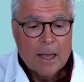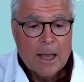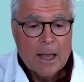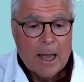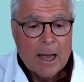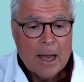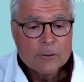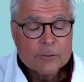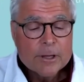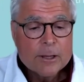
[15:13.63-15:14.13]

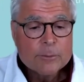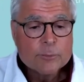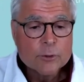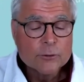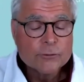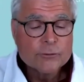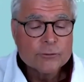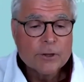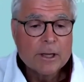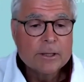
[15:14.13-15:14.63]
how they
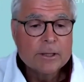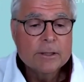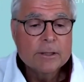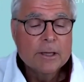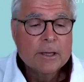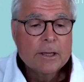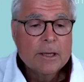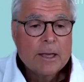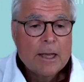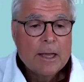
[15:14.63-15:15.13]
present
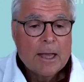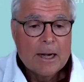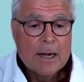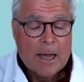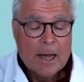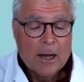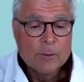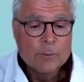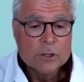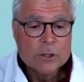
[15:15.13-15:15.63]
and
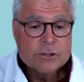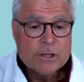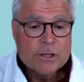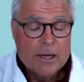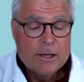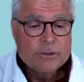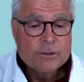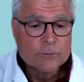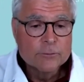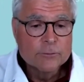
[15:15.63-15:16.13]
how much
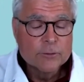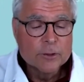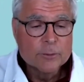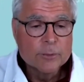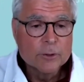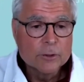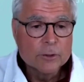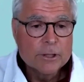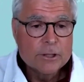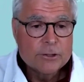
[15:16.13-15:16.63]
atrial
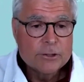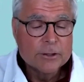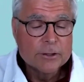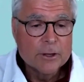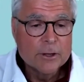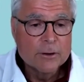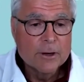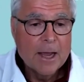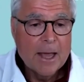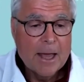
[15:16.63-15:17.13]
fibrillation
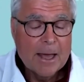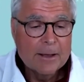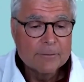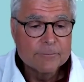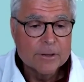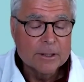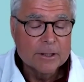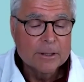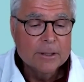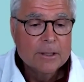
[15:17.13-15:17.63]
they're
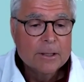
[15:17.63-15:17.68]
having.